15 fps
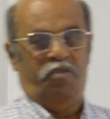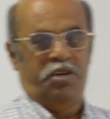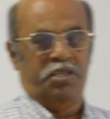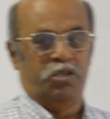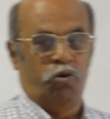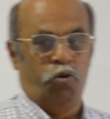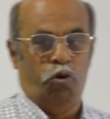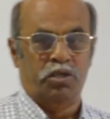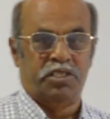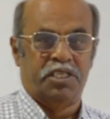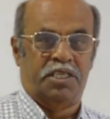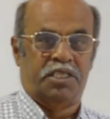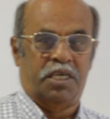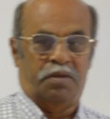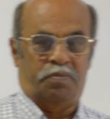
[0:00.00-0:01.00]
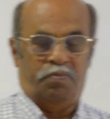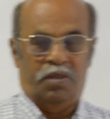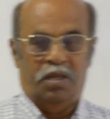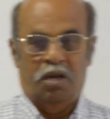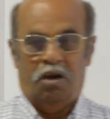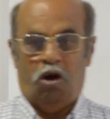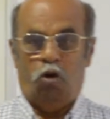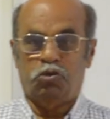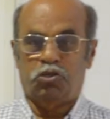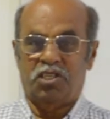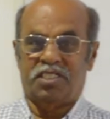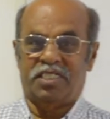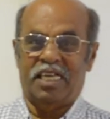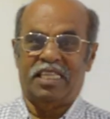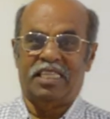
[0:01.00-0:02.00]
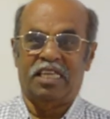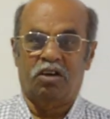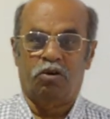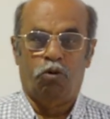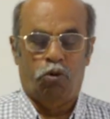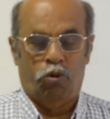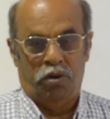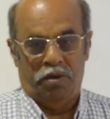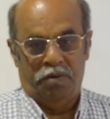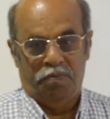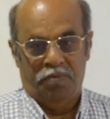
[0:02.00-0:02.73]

What is the goal setting? How to set the goal.